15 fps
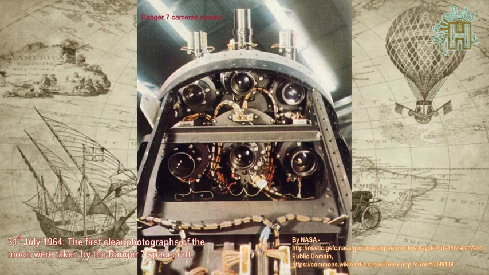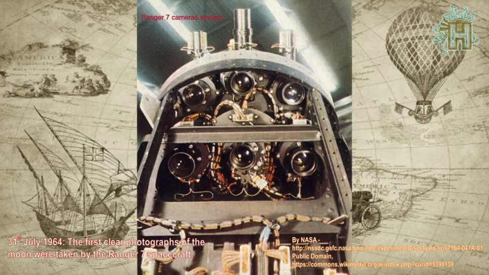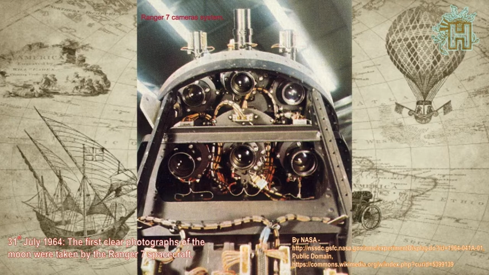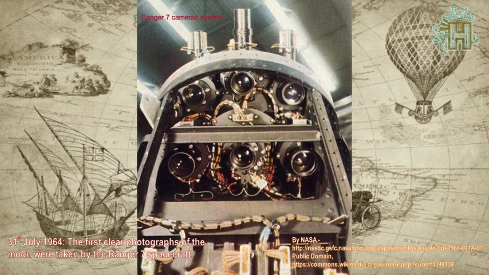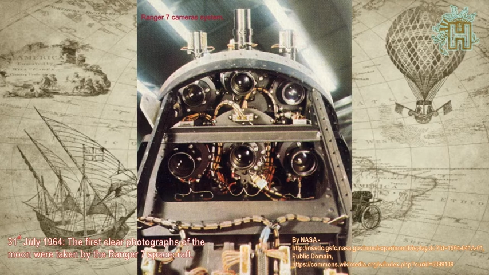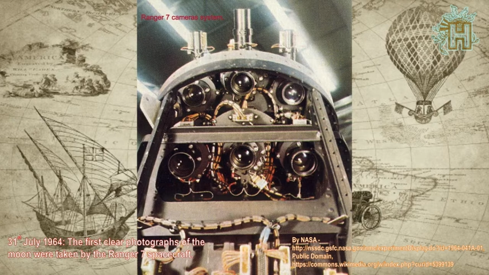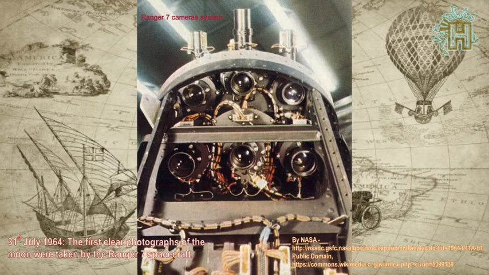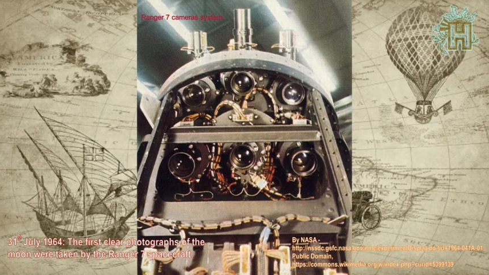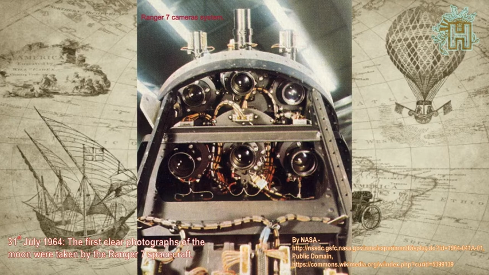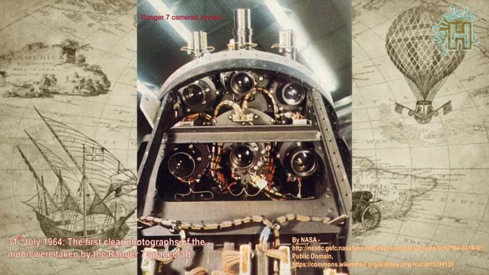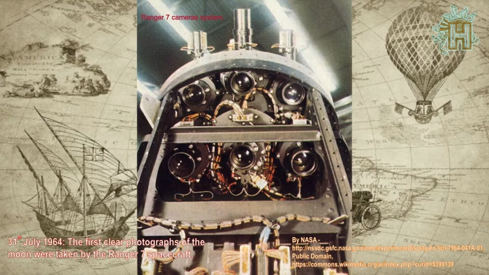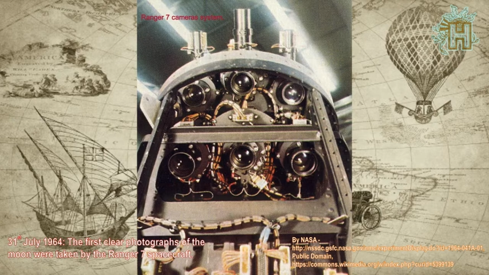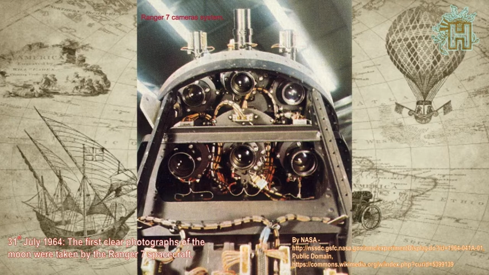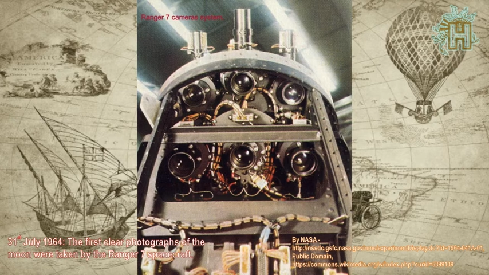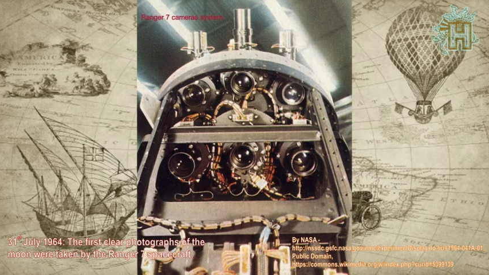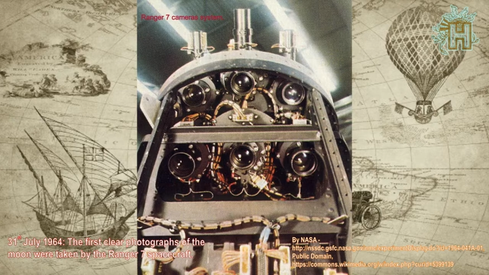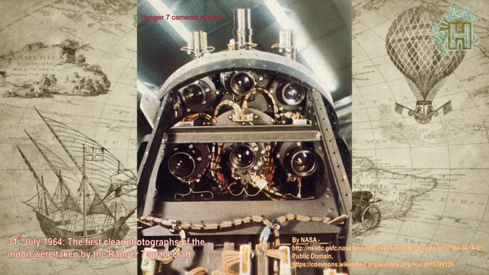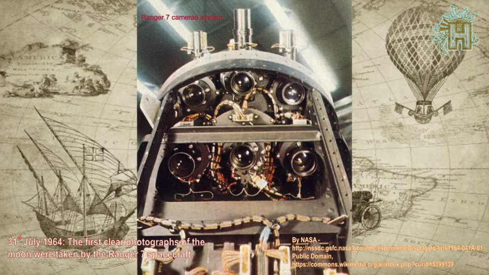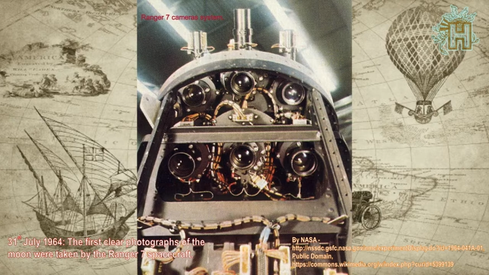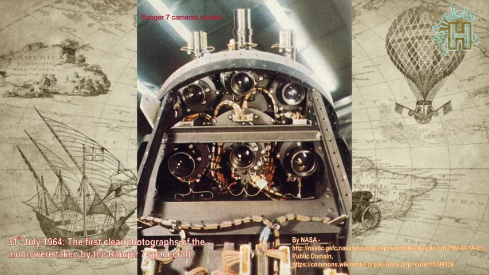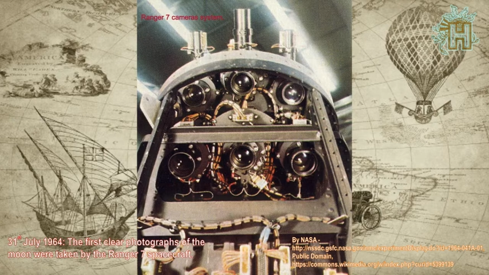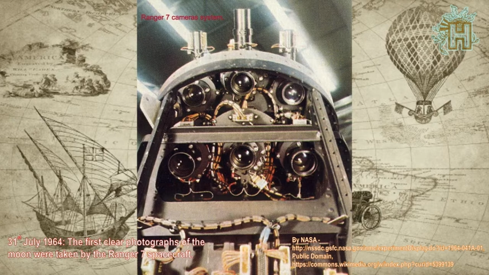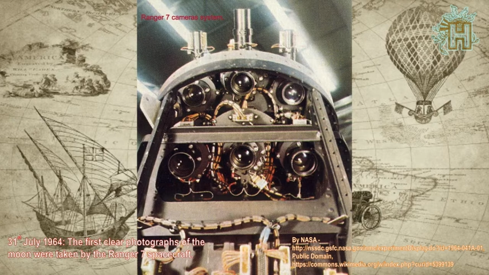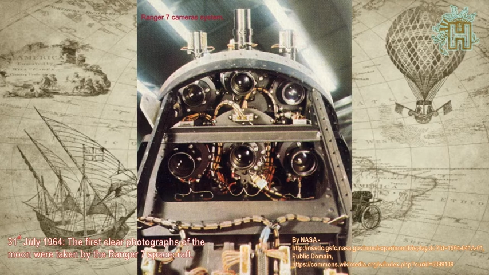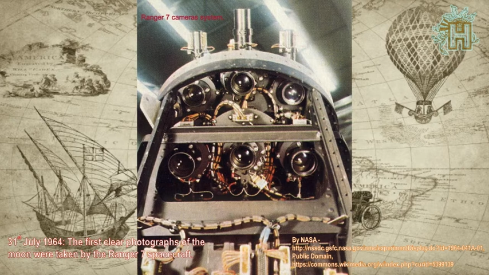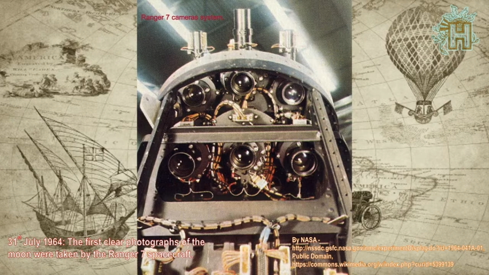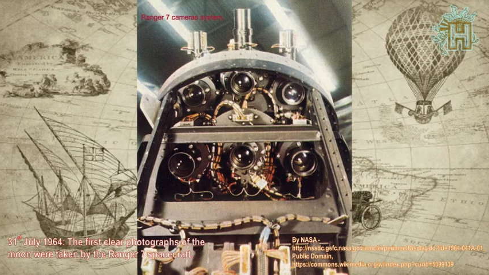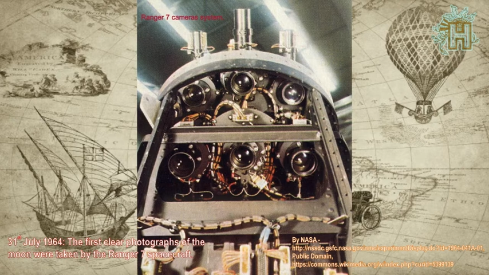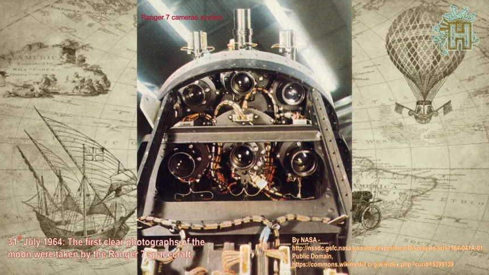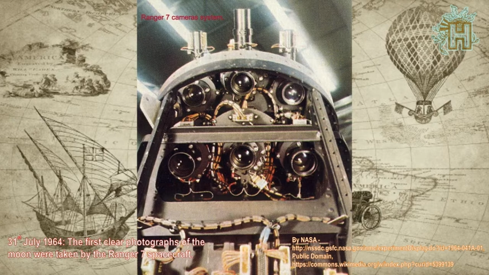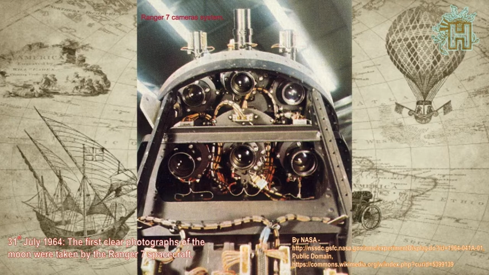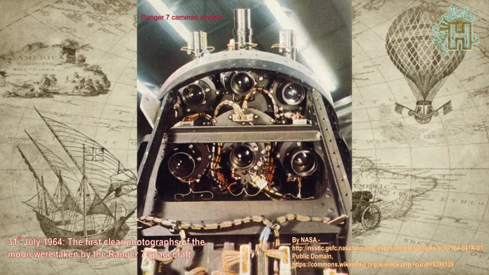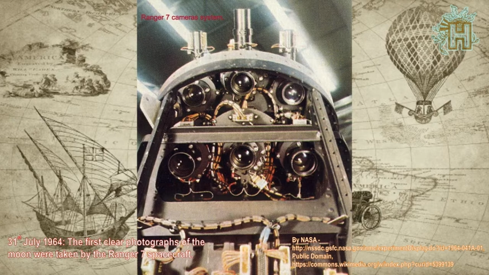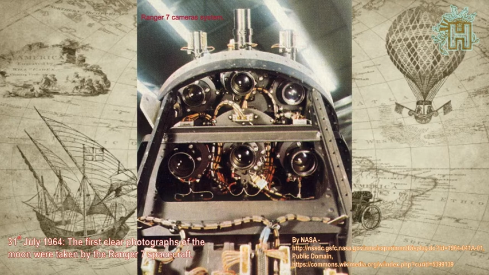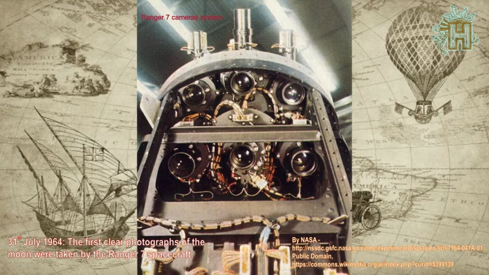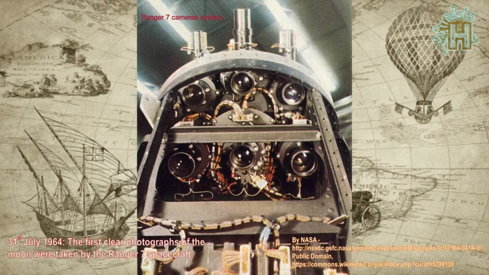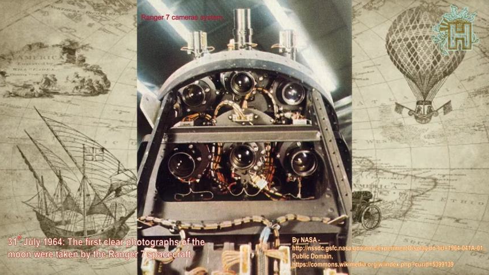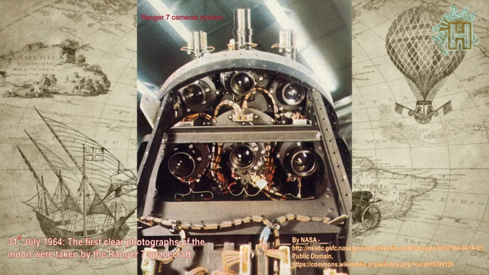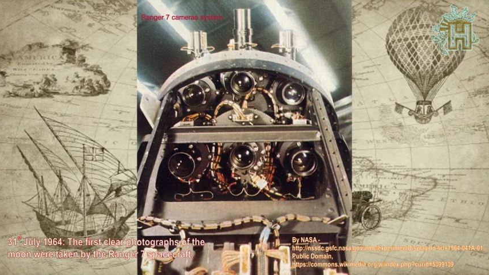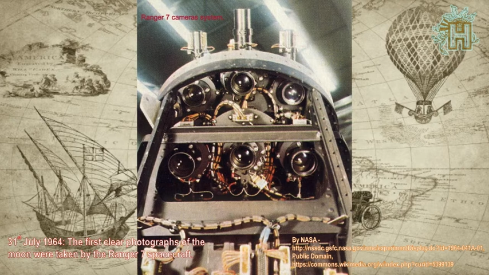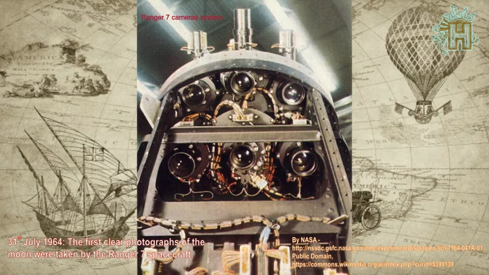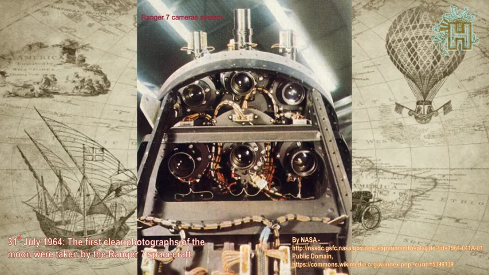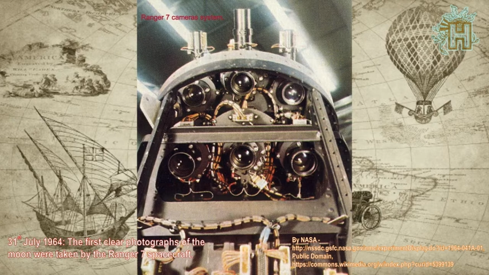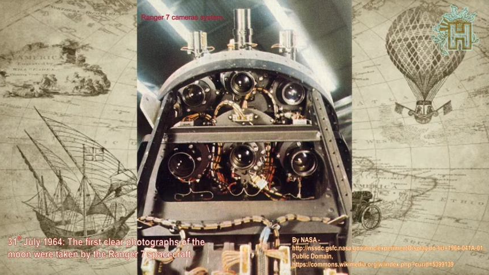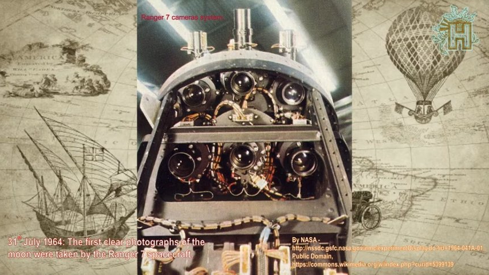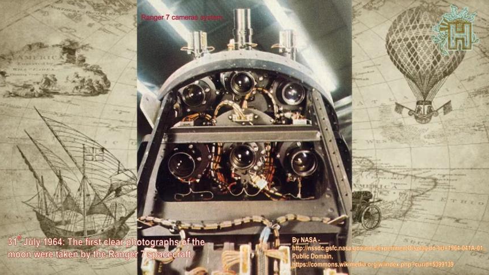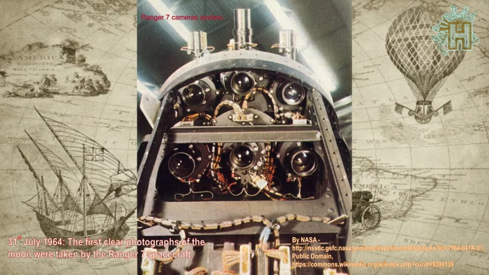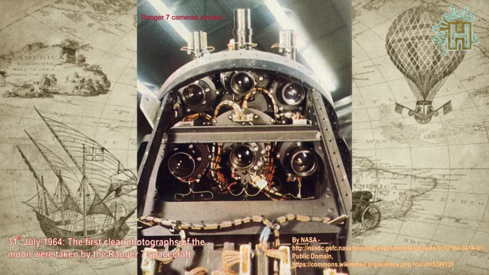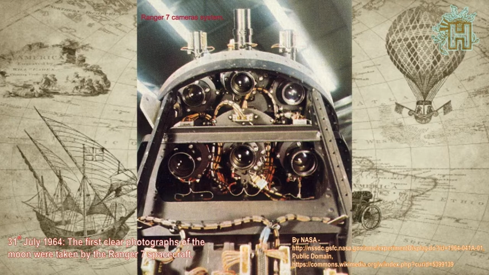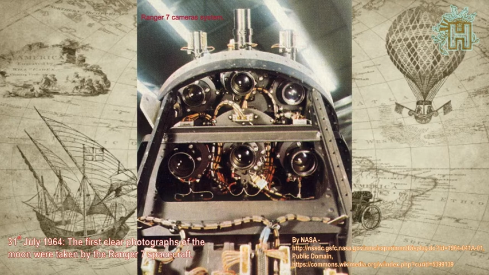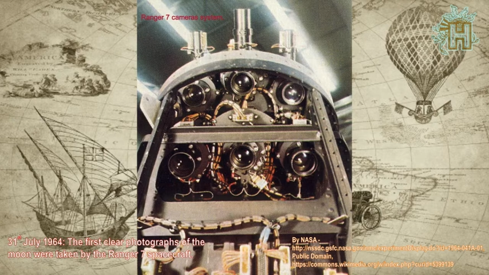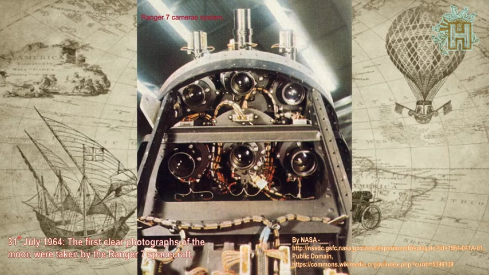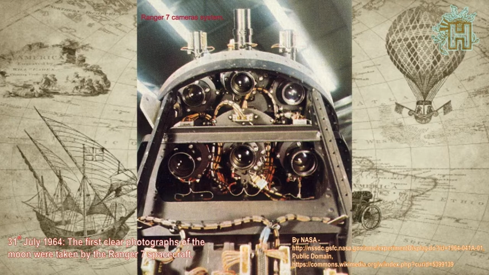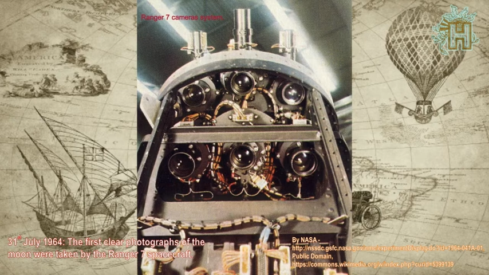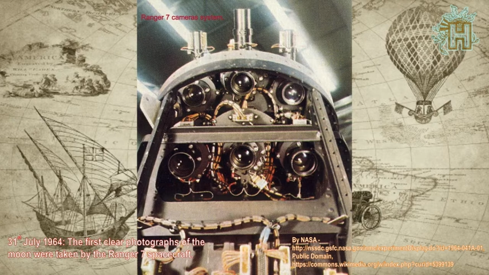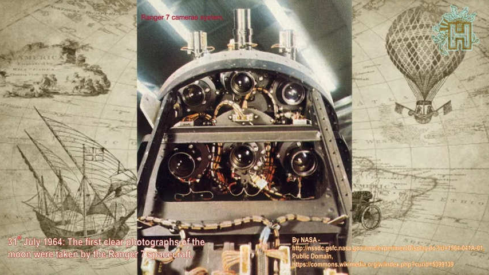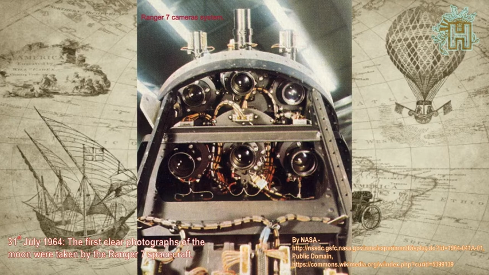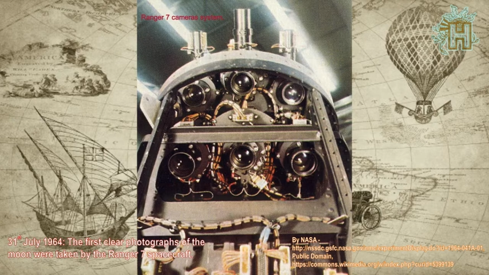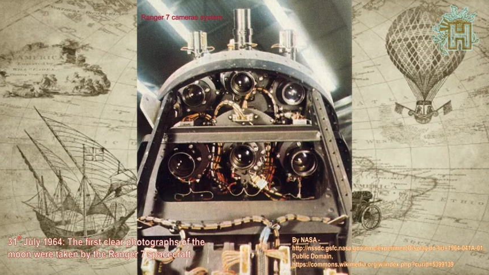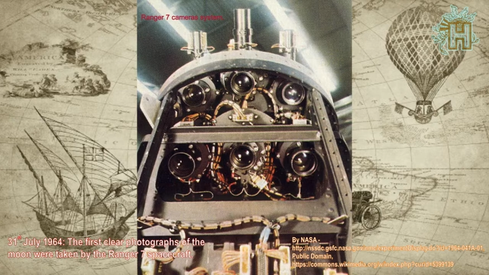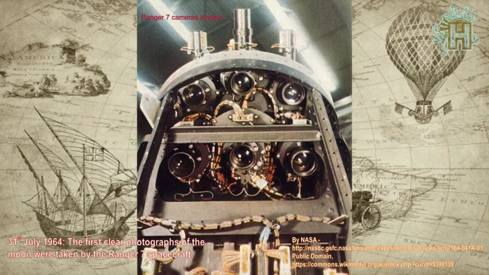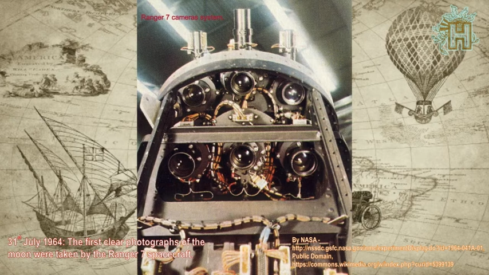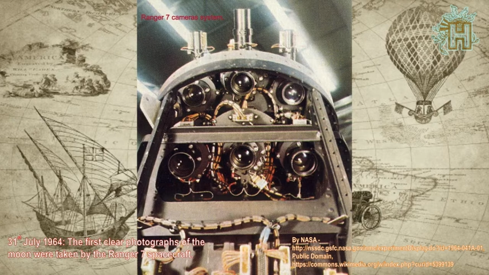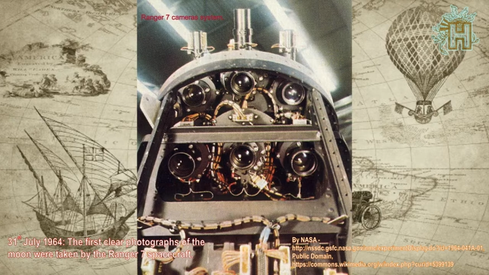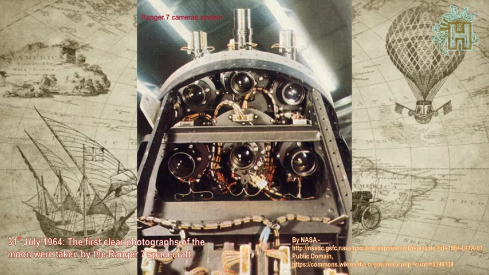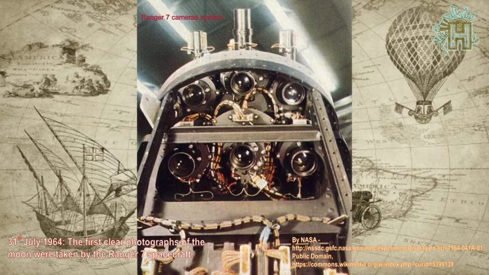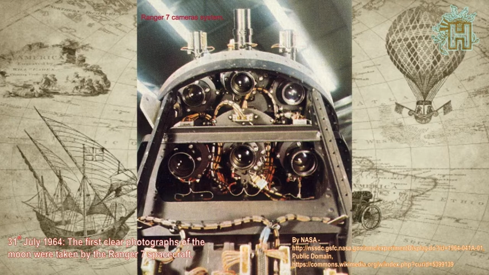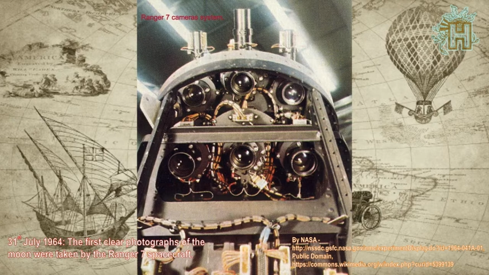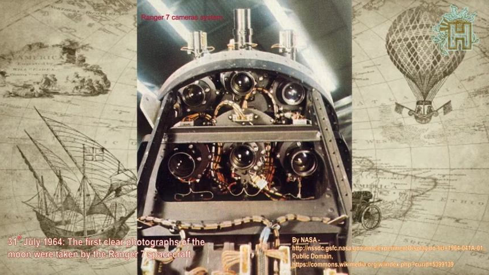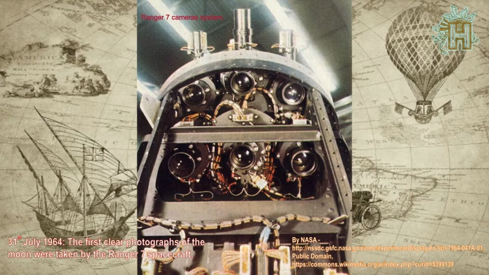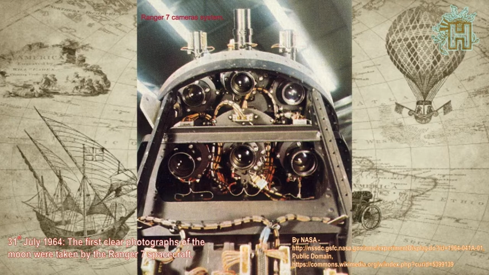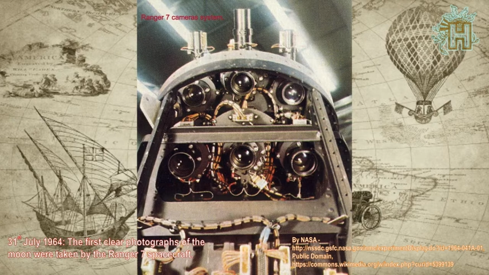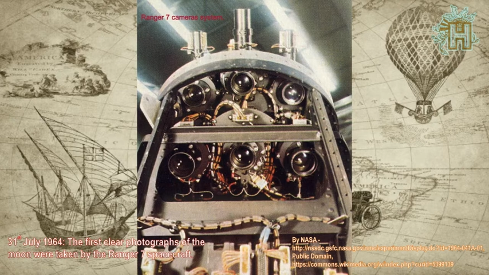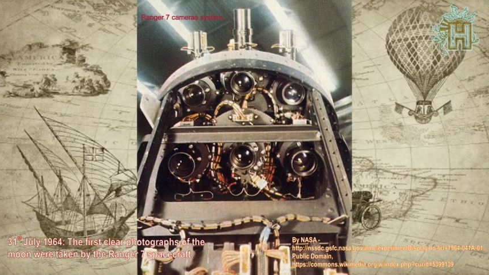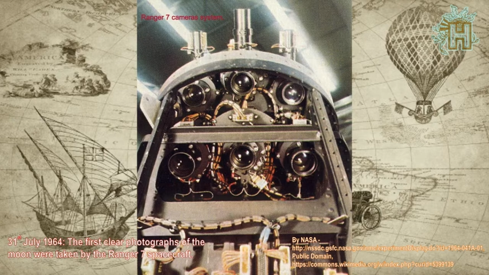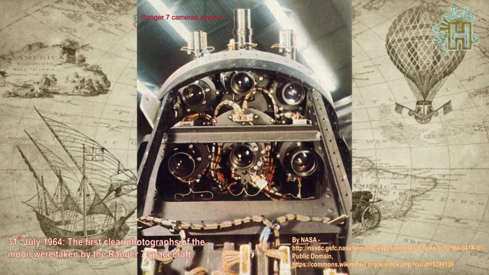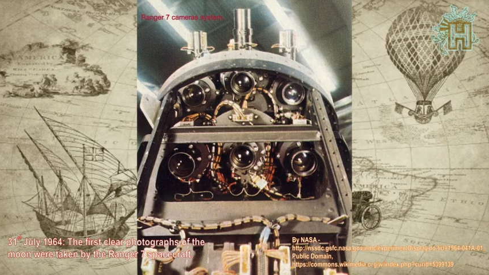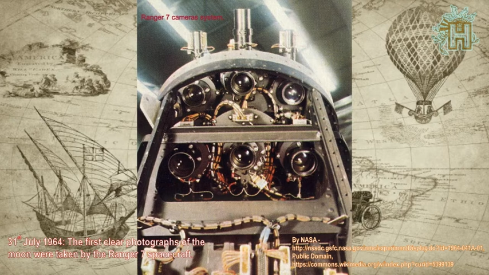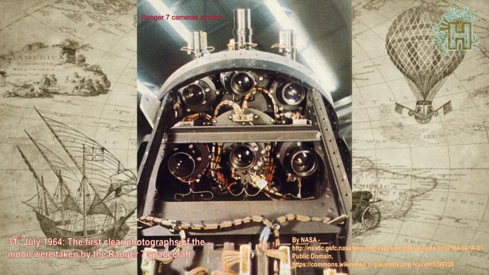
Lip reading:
No face is visible, so there are no lips to read.